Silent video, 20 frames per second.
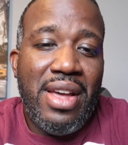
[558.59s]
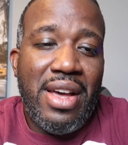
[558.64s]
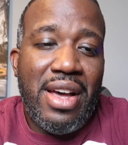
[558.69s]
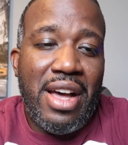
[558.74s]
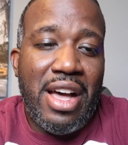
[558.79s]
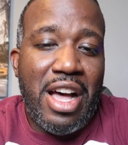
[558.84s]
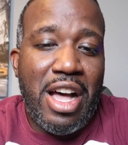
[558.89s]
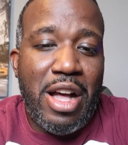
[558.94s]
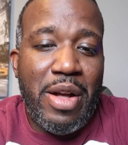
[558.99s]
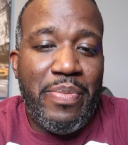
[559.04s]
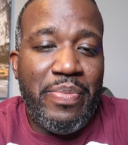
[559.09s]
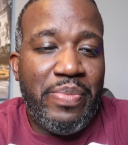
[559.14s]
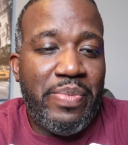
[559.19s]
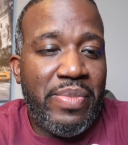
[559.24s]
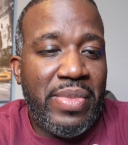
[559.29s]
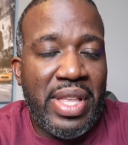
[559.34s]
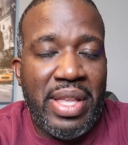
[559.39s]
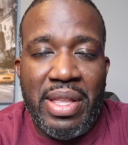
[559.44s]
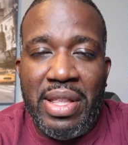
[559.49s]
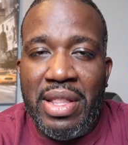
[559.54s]

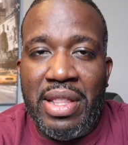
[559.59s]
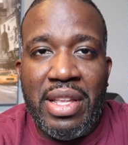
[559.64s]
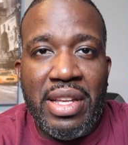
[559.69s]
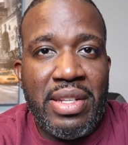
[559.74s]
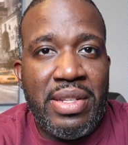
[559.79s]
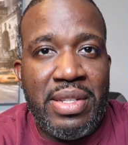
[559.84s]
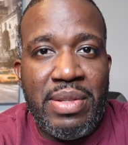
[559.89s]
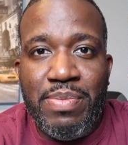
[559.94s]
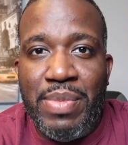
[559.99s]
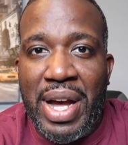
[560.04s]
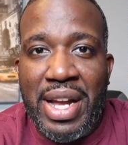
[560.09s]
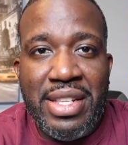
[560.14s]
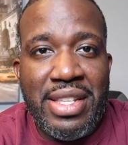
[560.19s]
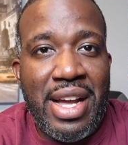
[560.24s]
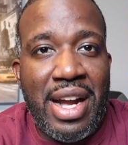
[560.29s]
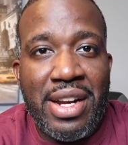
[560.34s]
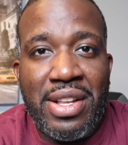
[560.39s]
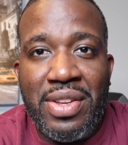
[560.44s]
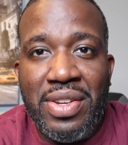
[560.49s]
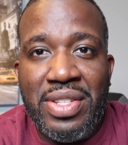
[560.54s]
My
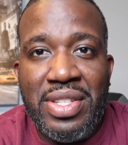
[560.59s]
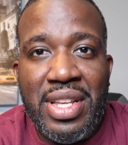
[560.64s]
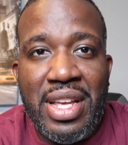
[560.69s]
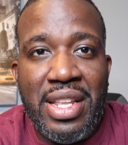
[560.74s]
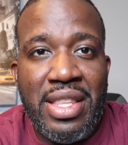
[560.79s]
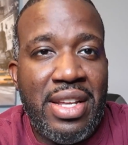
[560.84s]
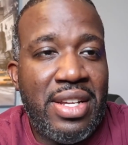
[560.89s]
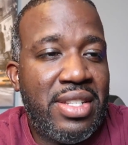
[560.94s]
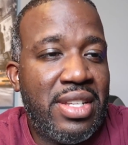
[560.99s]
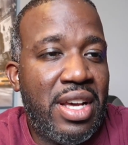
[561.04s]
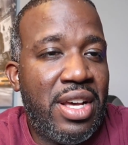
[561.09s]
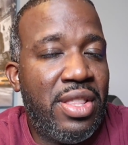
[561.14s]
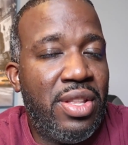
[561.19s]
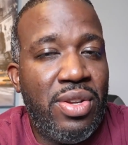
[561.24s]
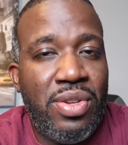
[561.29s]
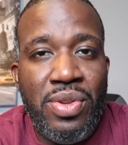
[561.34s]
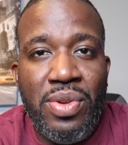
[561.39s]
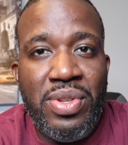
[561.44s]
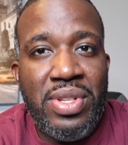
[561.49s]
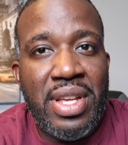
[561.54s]
doctor said there's other
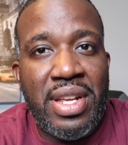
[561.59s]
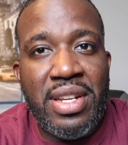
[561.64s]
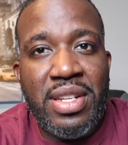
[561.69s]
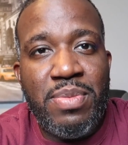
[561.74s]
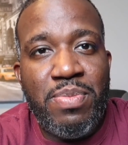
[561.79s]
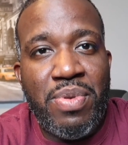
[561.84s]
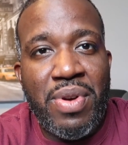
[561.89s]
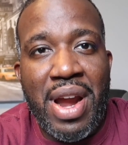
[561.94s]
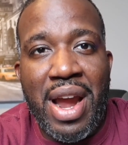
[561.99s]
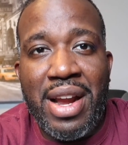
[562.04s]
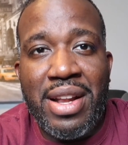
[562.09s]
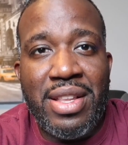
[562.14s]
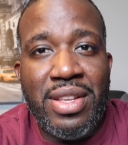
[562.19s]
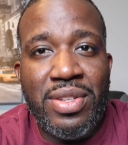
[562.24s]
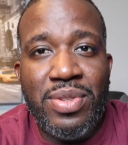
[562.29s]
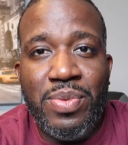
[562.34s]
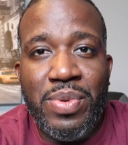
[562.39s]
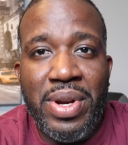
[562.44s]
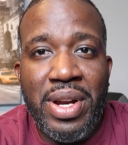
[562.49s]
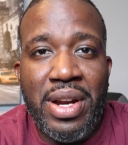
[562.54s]
dudes at his
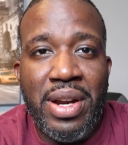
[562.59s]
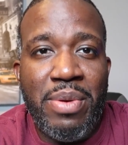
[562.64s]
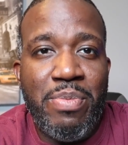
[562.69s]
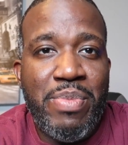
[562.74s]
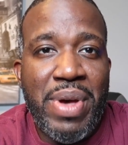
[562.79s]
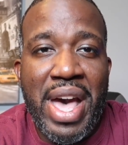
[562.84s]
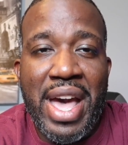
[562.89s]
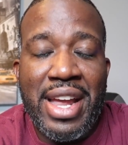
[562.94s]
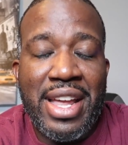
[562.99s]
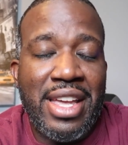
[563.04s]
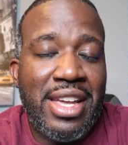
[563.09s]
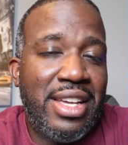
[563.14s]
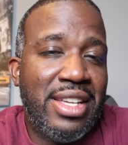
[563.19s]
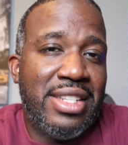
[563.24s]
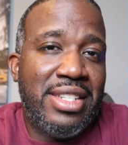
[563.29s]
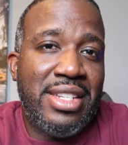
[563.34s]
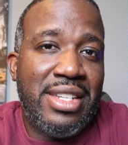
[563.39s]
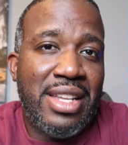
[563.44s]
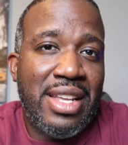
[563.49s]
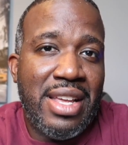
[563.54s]
practice where packing
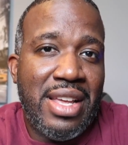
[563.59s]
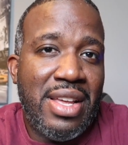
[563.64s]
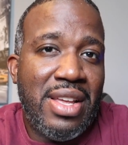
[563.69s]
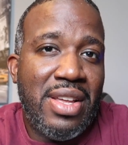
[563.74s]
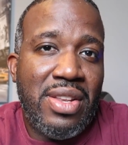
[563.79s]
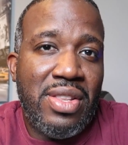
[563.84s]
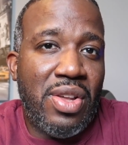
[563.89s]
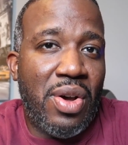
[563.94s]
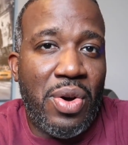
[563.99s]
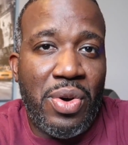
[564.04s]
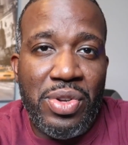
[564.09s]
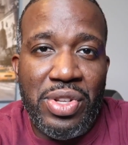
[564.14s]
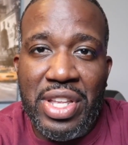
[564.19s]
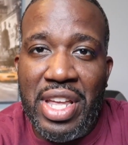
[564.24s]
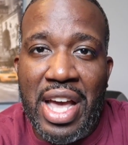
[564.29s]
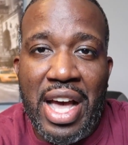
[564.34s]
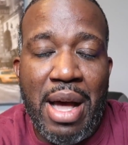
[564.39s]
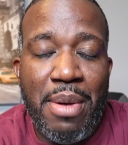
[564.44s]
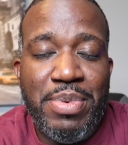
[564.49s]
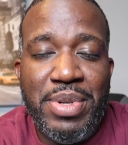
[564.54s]
is the
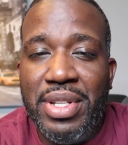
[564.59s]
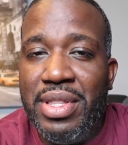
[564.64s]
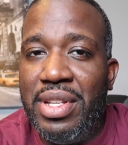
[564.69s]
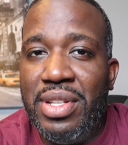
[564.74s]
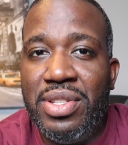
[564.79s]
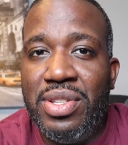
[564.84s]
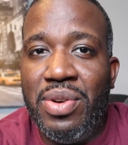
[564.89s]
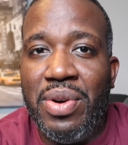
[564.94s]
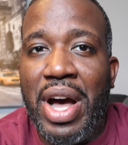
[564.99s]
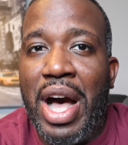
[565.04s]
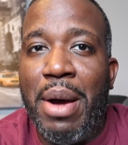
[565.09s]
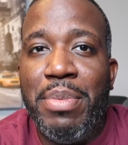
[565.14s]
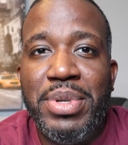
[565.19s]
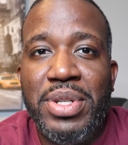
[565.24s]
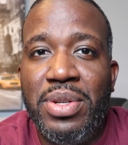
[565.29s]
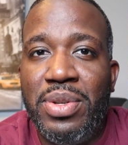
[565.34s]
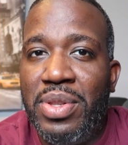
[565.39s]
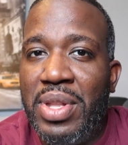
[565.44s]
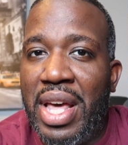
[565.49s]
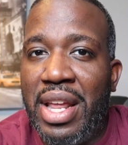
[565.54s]
only option. There's no
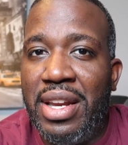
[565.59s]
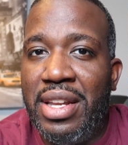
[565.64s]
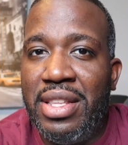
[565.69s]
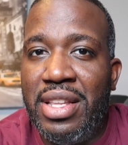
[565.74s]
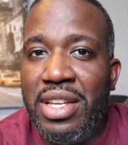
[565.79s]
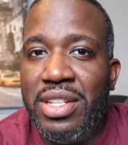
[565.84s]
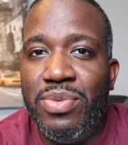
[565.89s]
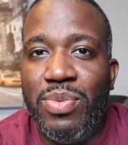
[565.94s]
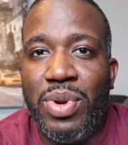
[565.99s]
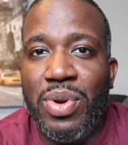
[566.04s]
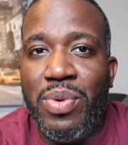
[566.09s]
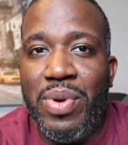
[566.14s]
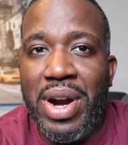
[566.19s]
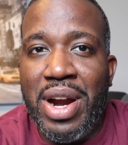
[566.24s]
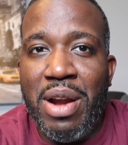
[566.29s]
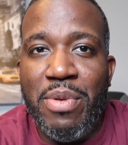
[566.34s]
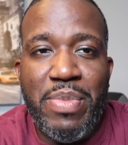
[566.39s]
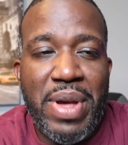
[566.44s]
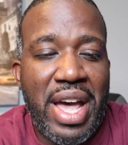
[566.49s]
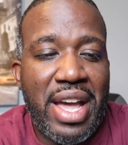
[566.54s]
option that it doesn't
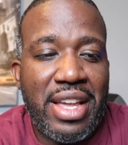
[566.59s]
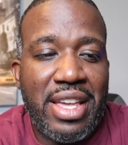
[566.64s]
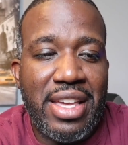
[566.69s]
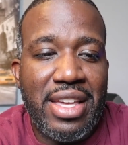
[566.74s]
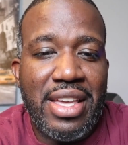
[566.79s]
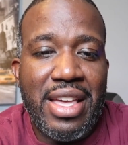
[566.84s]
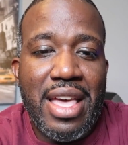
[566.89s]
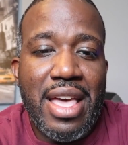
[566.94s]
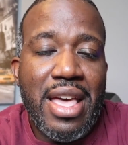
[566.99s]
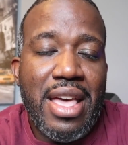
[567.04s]
require packing.